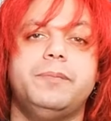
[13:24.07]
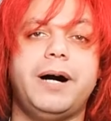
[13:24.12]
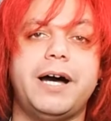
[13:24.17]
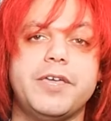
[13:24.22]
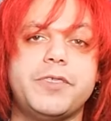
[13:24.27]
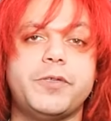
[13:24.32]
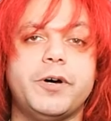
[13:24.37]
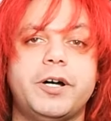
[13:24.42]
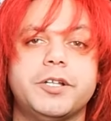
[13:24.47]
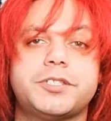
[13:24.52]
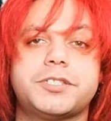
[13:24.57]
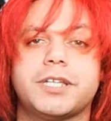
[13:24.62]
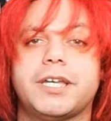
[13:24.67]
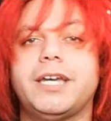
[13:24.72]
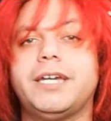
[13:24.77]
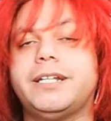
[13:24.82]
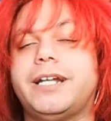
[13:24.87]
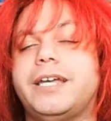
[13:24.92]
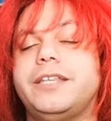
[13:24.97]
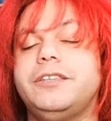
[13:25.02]
are my thoughts,
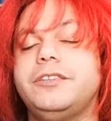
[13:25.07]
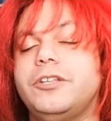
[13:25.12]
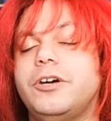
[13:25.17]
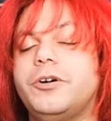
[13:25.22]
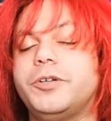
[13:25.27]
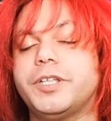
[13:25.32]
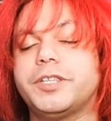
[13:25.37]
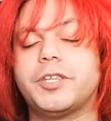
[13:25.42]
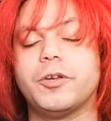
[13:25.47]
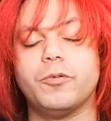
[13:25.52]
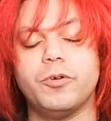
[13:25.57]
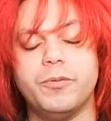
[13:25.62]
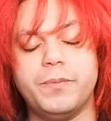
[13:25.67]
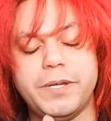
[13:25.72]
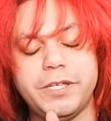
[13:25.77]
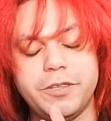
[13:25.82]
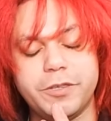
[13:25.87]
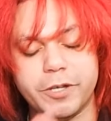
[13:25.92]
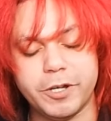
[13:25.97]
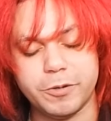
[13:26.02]
and I know that there will
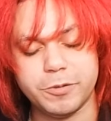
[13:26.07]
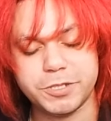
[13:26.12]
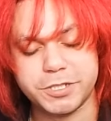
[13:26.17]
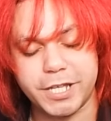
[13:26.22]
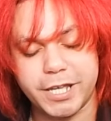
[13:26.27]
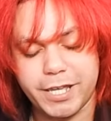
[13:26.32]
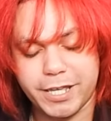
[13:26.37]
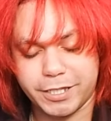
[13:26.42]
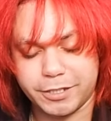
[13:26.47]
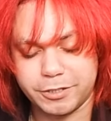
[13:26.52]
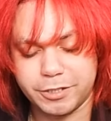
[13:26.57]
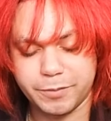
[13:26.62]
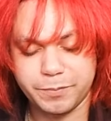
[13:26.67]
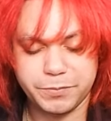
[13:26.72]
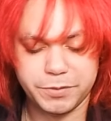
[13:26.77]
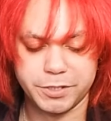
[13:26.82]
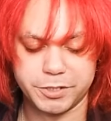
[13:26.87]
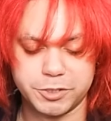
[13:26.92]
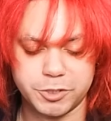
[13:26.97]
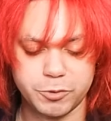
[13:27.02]
be those that end
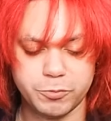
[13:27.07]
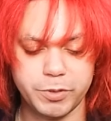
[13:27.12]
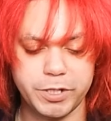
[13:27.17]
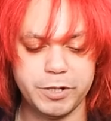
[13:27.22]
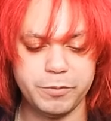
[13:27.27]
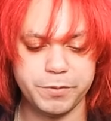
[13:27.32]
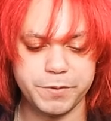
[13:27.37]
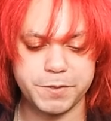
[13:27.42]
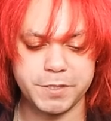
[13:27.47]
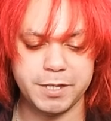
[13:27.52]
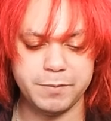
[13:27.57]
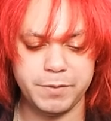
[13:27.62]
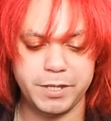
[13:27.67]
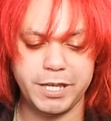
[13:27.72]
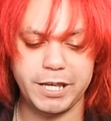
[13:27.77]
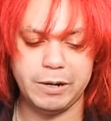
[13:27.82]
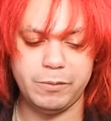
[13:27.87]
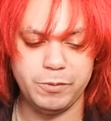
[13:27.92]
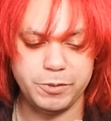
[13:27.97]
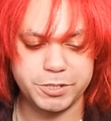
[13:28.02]
up disagreeing with them
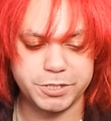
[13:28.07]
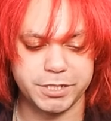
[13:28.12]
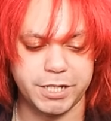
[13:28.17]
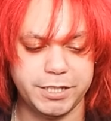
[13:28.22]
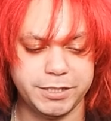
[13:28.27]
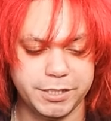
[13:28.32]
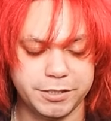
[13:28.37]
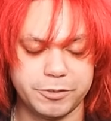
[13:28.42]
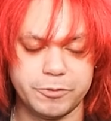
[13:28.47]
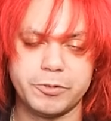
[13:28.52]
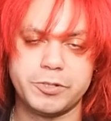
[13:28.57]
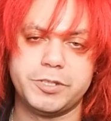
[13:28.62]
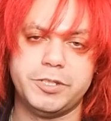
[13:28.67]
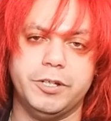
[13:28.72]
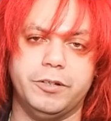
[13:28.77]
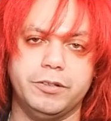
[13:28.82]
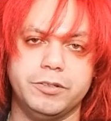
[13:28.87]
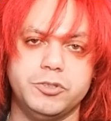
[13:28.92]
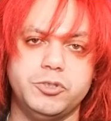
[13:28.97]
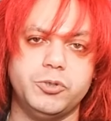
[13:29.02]
and will say that they're
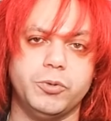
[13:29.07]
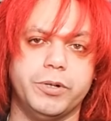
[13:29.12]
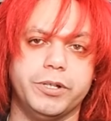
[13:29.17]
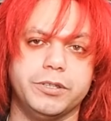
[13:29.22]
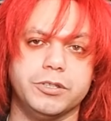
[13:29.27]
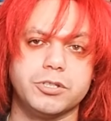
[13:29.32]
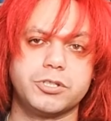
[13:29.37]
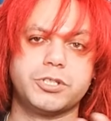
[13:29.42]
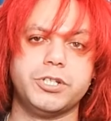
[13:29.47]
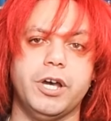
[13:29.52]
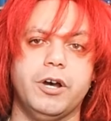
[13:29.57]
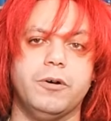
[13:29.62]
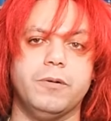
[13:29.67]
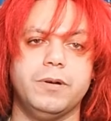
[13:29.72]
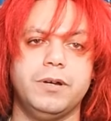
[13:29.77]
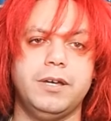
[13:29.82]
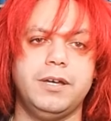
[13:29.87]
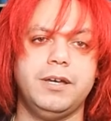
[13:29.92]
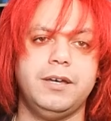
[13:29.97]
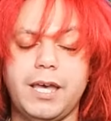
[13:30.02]
still enjoying the
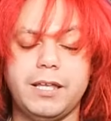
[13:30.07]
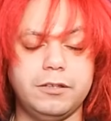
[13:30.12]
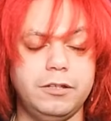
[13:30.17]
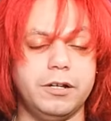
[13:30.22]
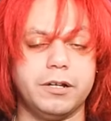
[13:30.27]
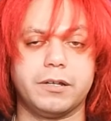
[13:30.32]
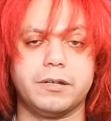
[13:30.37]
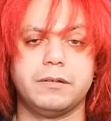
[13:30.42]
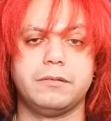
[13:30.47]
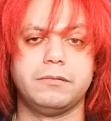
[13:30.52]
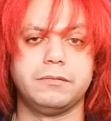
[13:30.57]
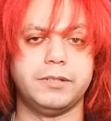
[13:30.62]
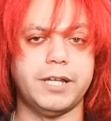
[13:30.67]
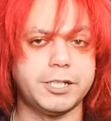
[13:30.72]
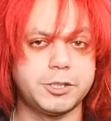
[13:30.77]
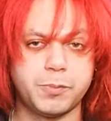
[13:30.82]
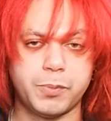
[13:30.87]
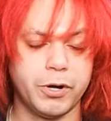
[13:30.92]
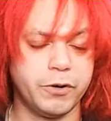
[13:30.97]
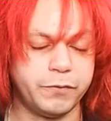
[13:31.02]
show. And look,
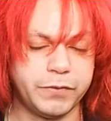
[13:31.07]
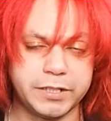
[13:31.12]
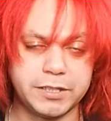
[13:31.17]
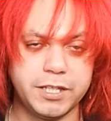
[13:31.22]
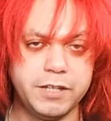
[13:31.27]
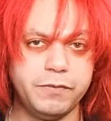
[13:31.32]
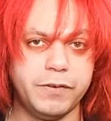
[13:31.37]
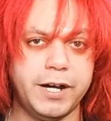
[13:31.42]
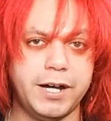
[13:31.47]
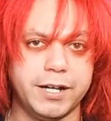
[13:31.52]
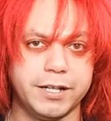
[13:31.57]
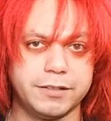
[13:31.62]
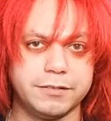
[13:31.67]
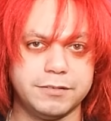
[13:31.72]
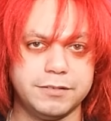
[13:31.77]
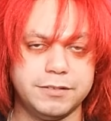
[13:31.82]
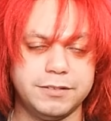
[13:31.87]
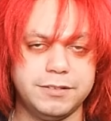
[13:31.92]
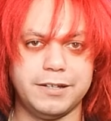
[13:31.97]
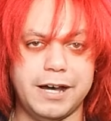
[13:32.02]
that's perfectly
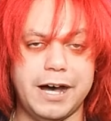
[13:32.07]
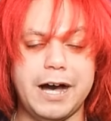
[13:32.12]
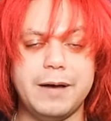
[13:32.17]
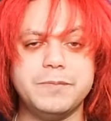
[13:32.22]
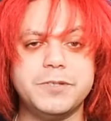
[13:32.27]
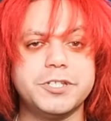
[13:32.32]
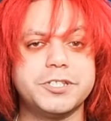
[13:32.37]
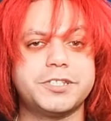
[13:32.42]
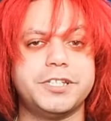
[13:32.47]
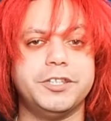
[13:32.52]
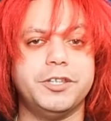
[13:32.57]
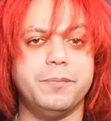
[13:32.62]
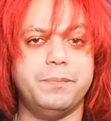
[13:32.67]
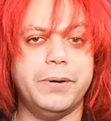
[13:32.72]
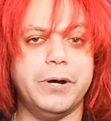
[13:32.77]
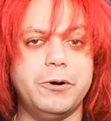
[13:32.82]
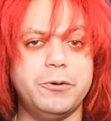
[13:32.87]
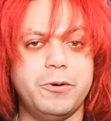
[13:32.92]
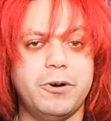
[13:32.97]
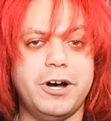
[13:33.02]
fine. I'm just in the
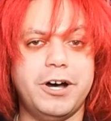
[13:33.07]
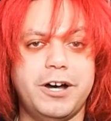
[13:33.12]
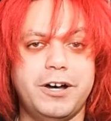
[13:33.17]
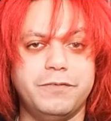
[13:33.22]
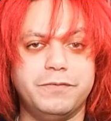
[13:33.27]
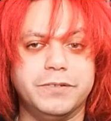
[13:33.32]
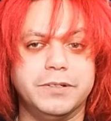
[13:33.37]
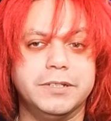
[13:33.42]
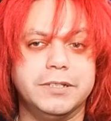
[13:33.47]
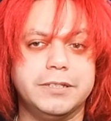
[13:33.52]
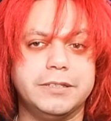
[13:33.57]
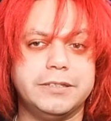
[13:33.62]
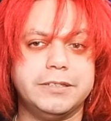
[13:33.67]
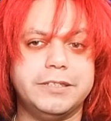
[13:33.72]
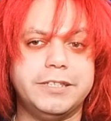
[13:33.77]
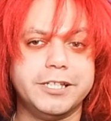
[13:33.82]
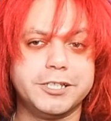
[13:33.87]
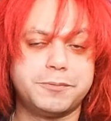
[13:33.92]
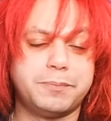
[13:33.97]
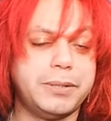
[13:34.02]
boat of
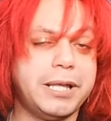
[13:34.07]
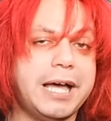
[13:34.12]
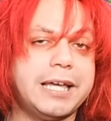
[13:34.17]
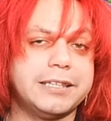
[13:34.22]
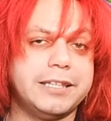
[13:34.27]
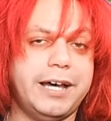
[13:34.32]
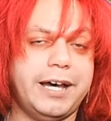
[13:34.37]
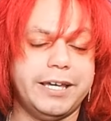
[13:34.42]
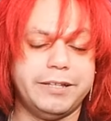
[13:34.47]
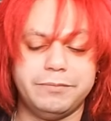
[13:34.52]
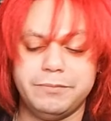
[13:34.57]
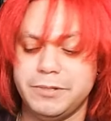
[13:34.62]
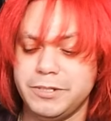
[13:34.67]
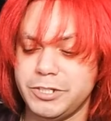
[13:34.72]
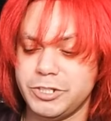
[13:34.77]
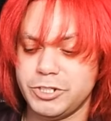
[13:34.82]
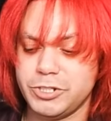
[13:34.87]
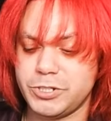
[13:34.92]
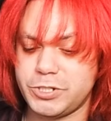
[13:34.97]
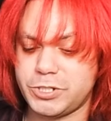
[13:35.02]
this plotline
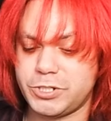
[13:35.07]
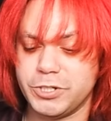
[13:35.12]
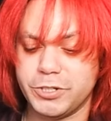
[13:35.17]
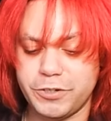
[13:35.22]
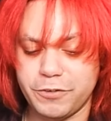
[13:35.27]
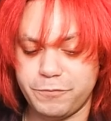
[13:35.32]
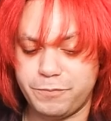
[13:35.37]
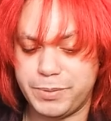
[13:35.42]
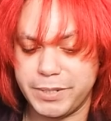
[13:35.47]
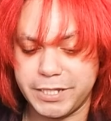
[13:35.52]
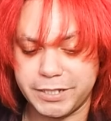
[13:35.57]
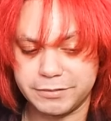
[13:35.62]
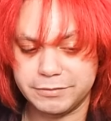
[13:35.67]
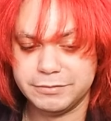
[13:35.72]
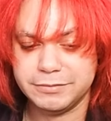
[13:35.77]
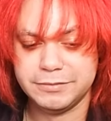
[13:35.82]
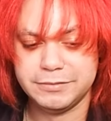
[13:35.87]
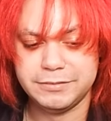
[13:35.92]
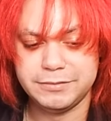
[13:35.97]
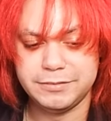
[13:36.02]
should have
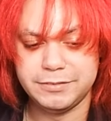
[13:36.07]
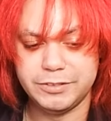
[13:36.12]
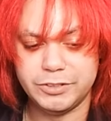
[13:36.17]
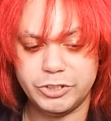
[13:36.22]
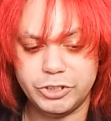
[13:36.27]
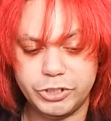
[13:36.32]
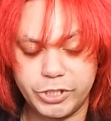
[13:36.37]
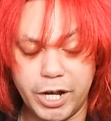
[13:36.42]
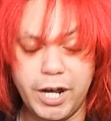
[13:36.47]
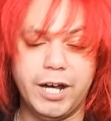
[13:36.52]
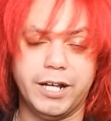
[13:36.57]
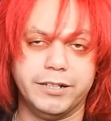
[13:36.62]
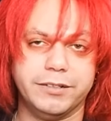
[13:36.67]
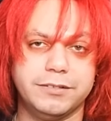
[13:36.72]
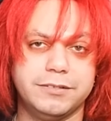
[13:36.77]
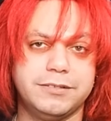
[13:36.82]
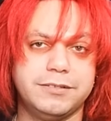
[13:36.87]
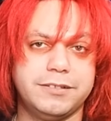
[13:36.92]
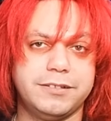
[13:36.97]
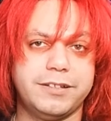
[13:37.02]
been done.